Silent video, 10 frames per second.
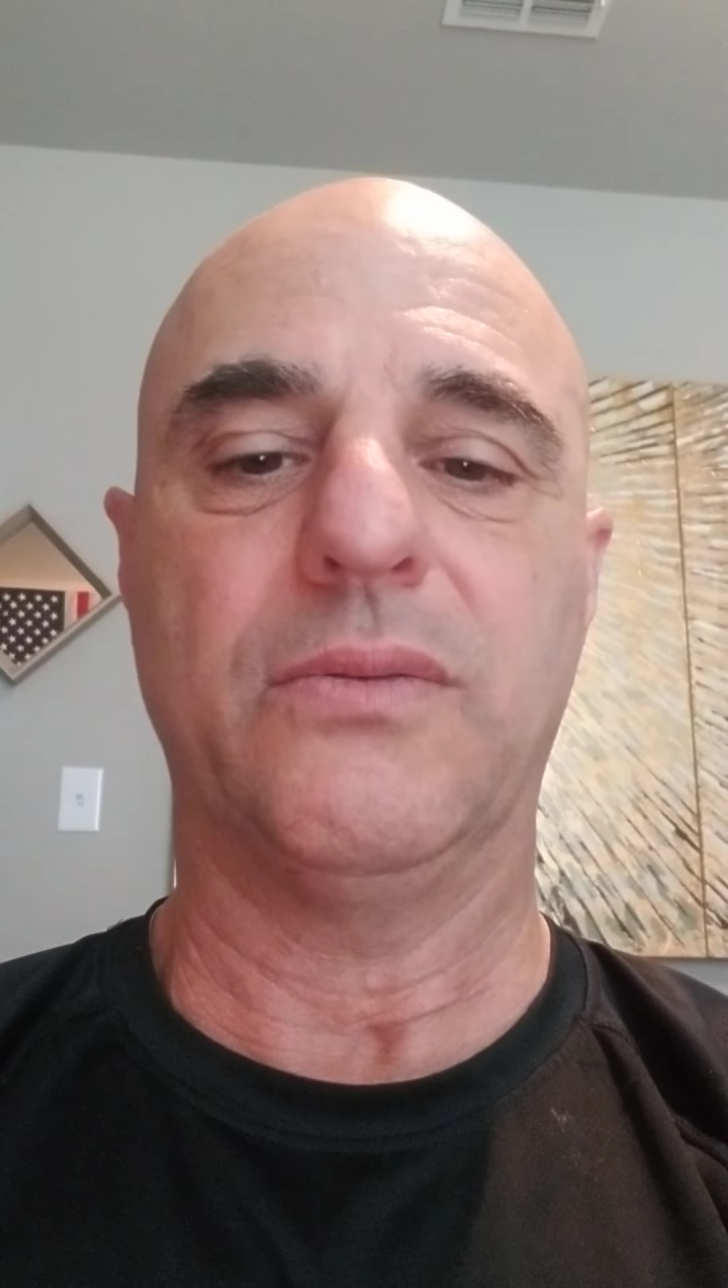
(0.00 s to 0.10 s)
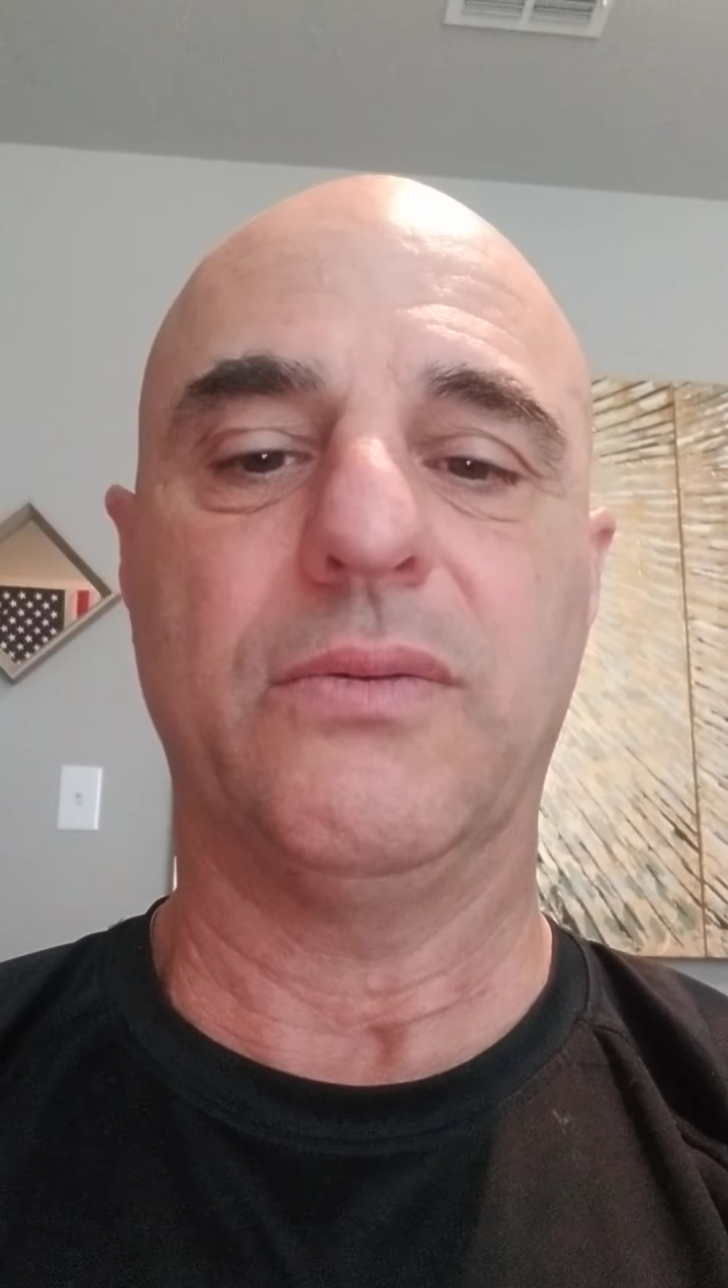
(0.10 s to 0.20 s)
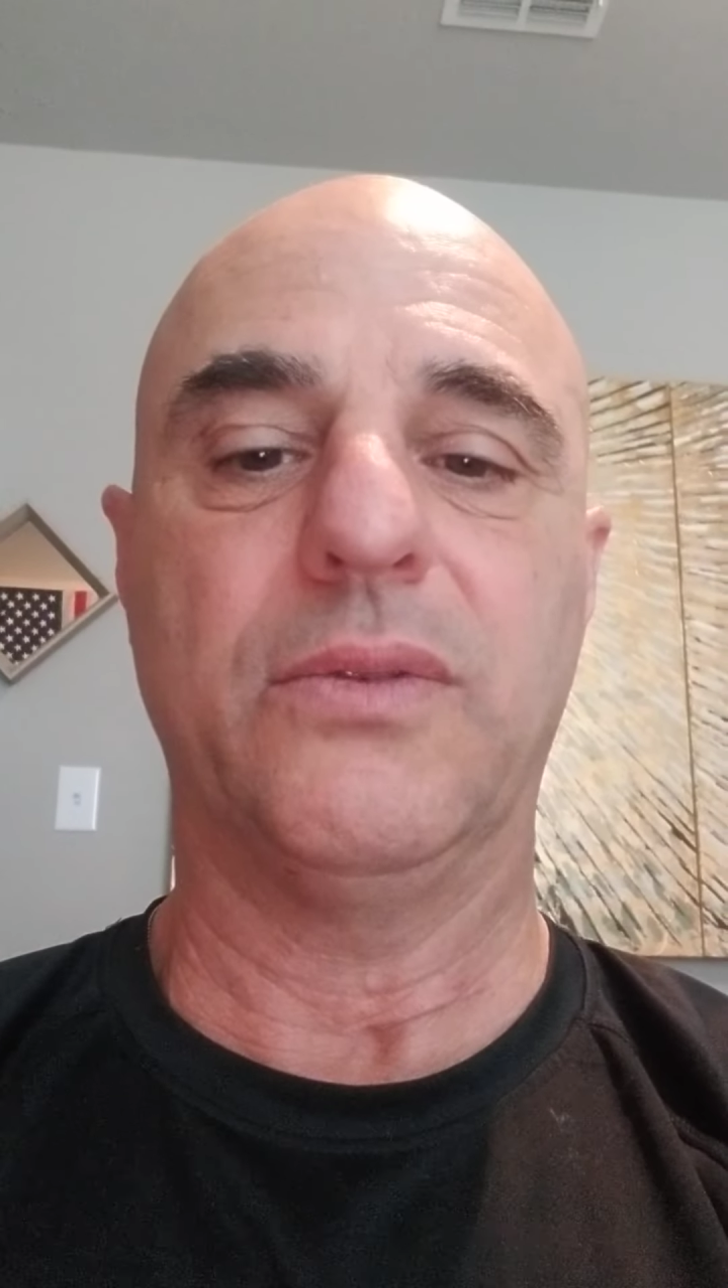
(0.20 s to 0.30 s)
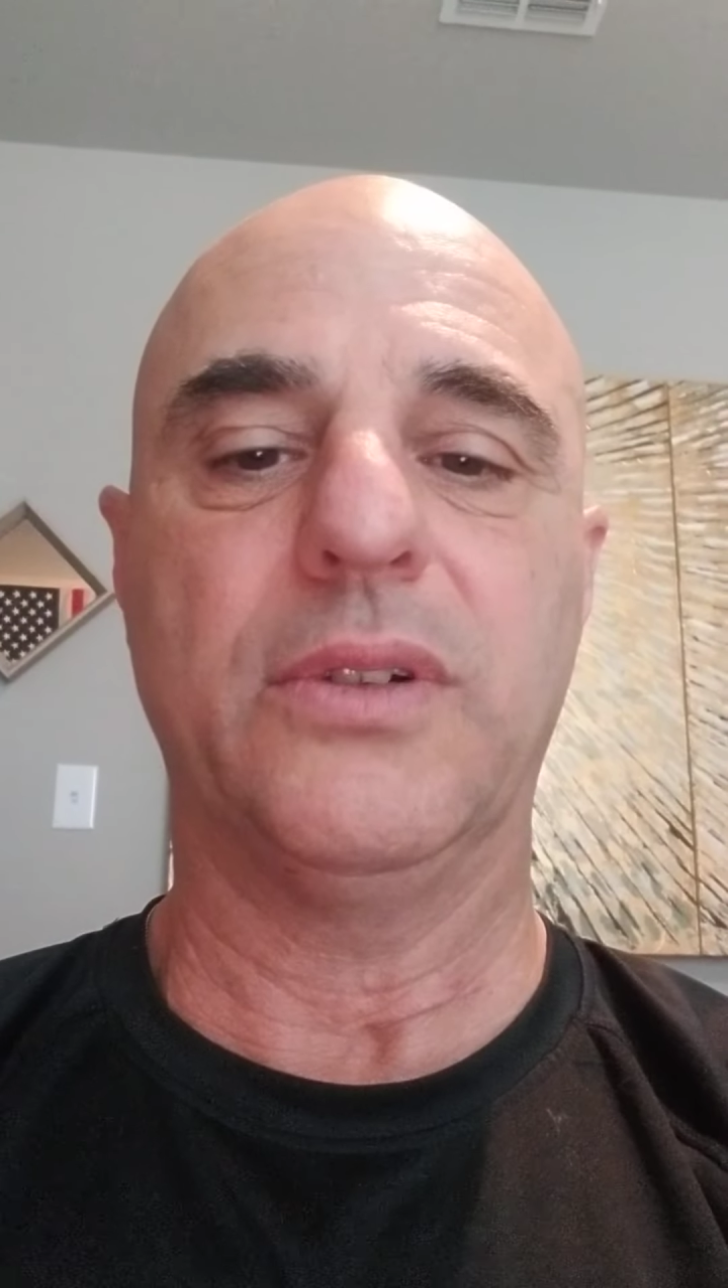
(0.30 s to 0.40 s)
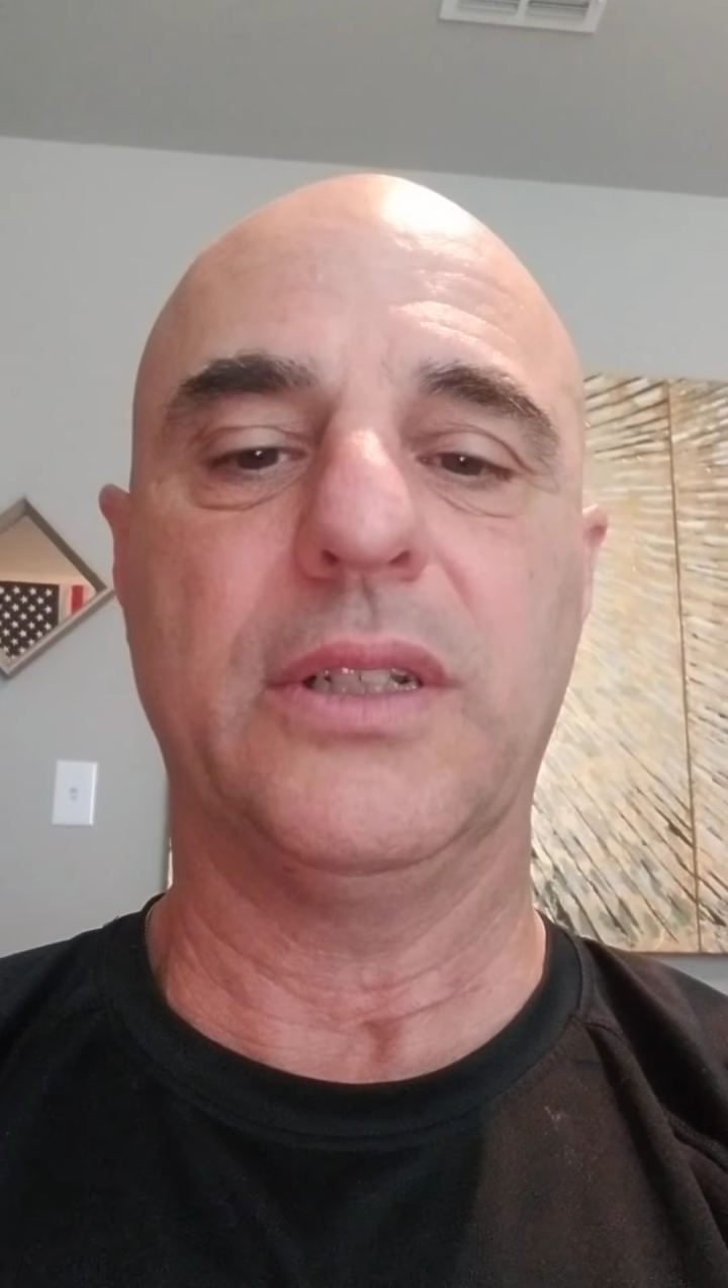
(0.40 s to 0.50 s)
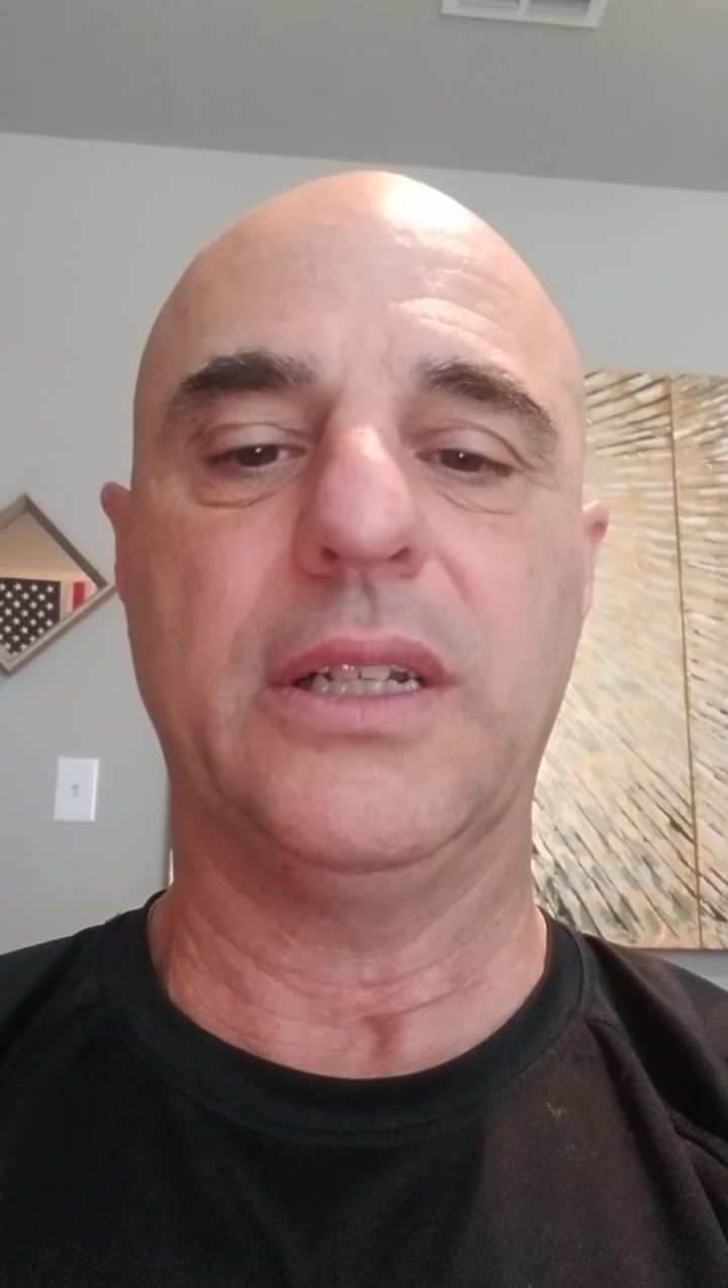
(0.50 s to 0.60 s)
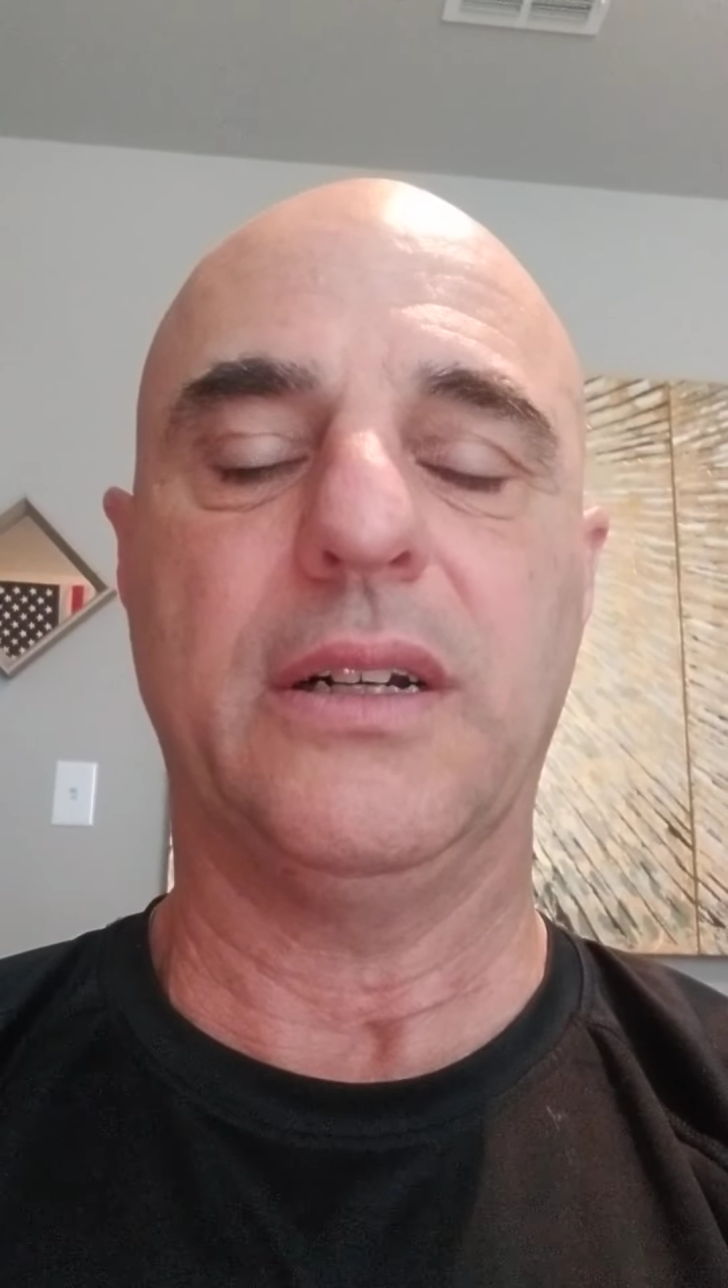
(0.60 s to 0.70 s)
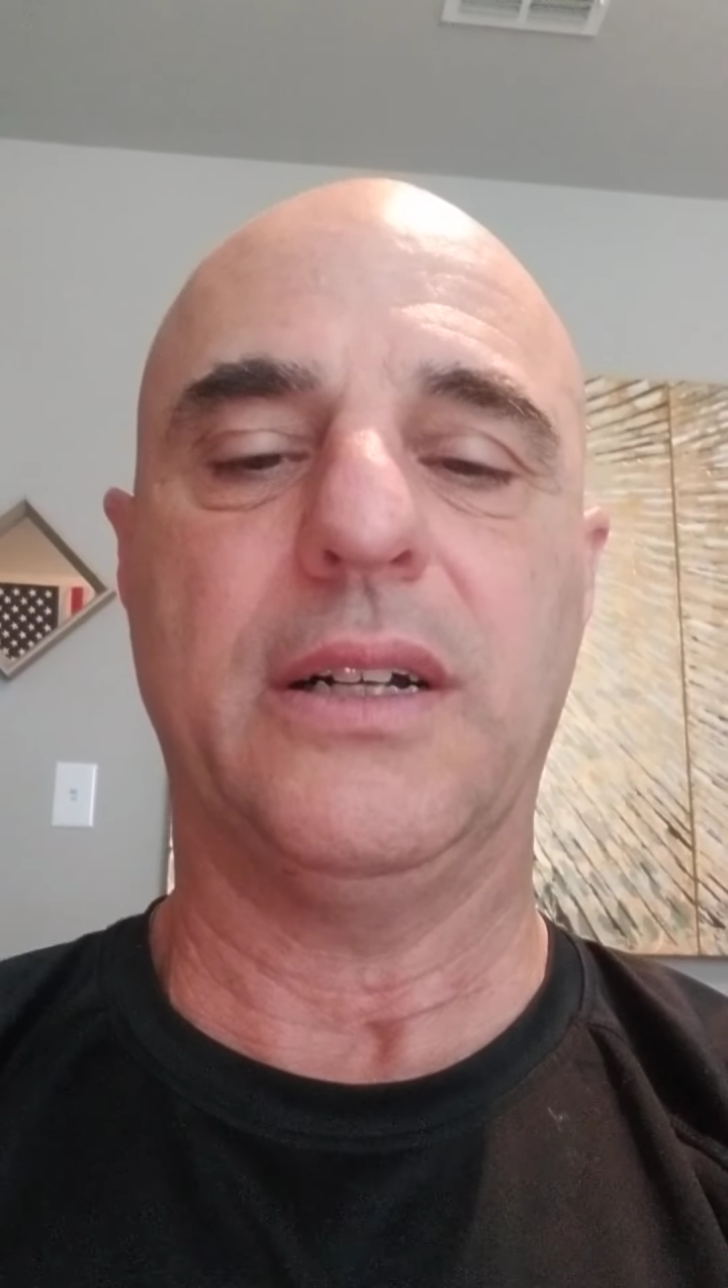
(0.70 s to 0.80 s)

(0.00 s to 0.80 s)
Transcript: really